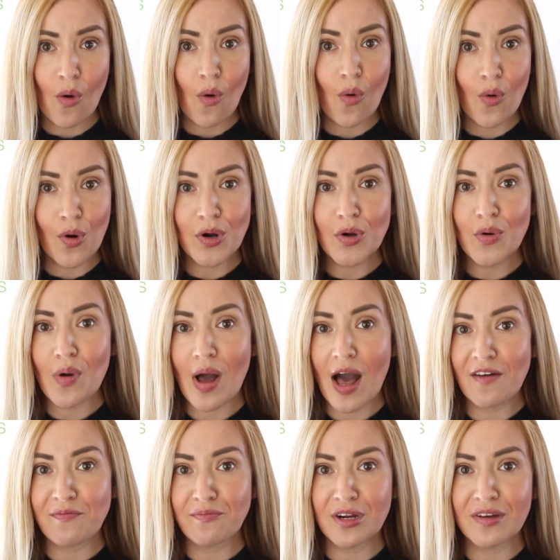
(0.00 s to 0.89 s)
or who
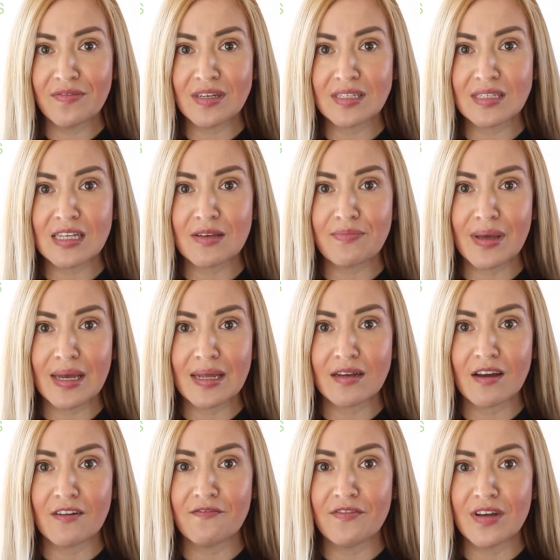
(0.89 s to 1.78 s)
have previously
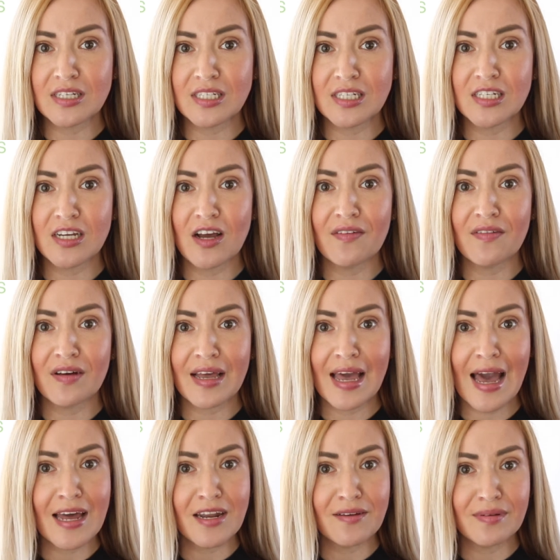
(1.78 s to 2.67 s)
been convicted of a
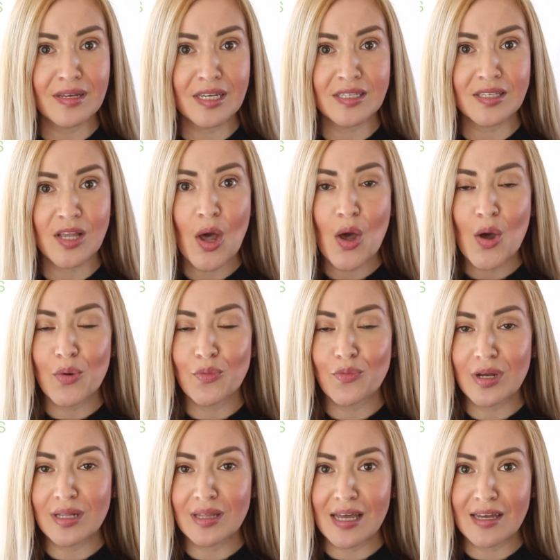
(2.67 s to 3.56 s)

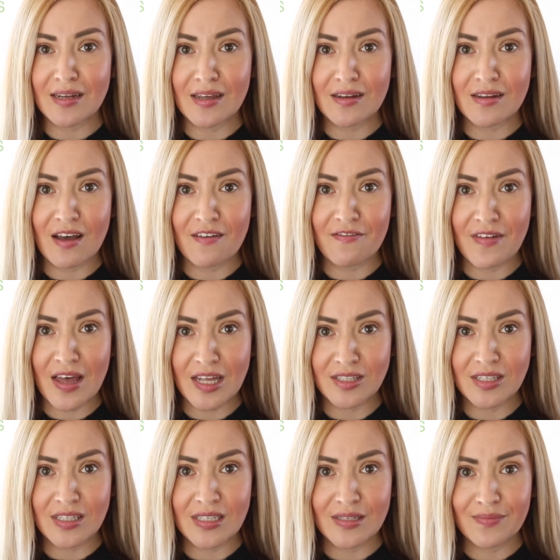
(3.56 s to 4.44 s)
cannabis-related
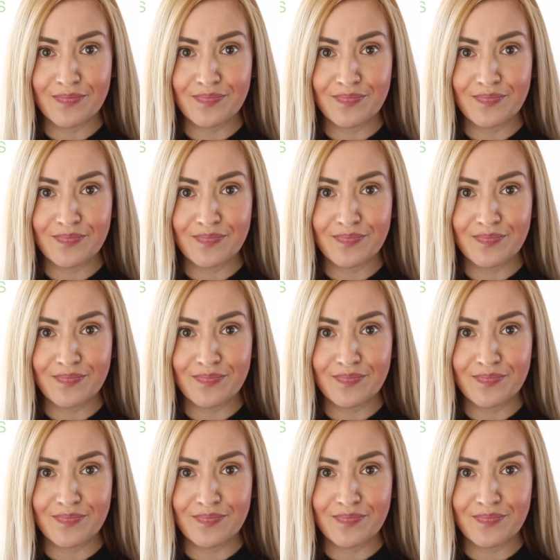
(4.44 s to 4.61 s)
offense.